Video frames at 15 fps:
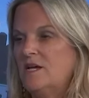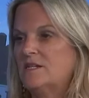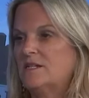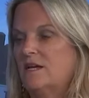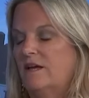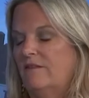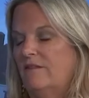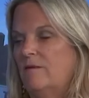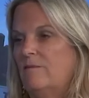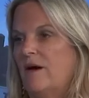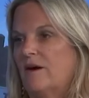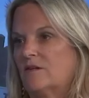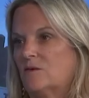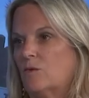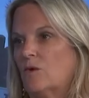to get them
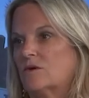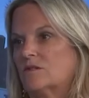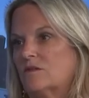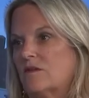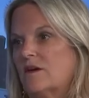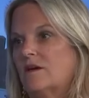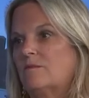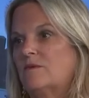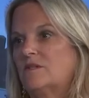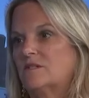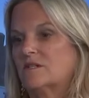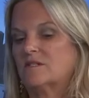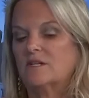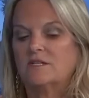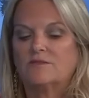back to work so they can be
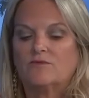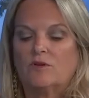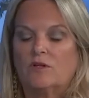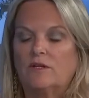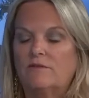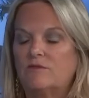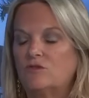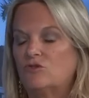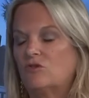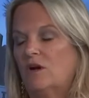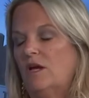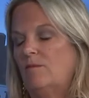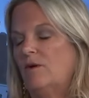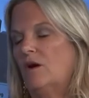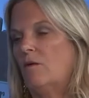successful and live the
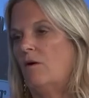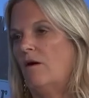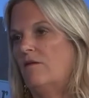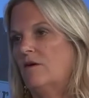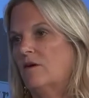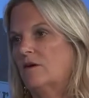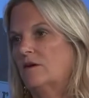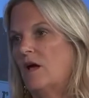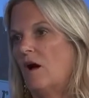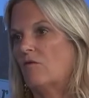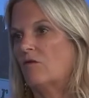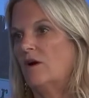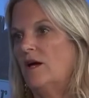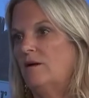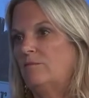dream and go out there and not
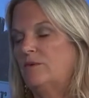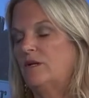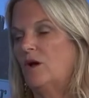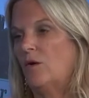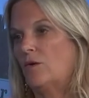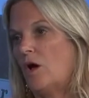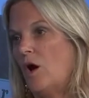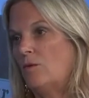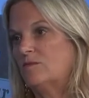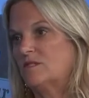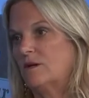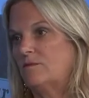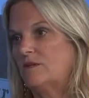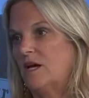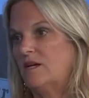rent but own a home
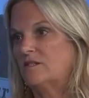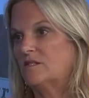someday.